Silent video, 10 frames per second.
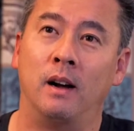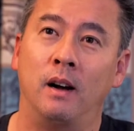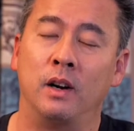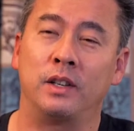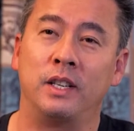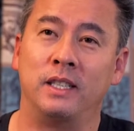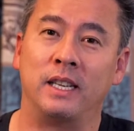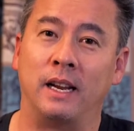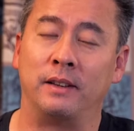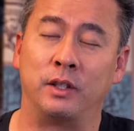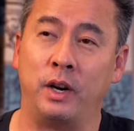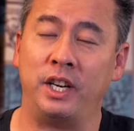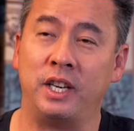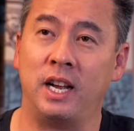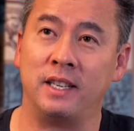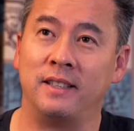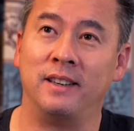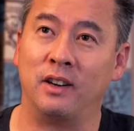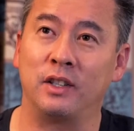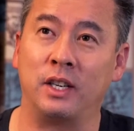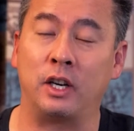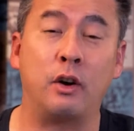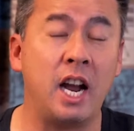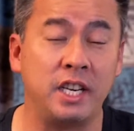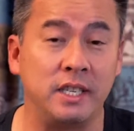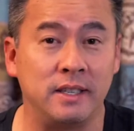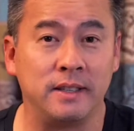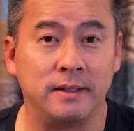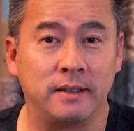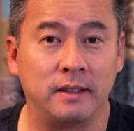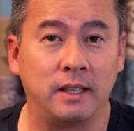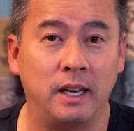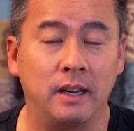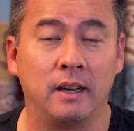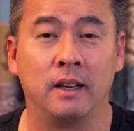All of a sudden it's great shots, and all of a sudden it crashes. Okay,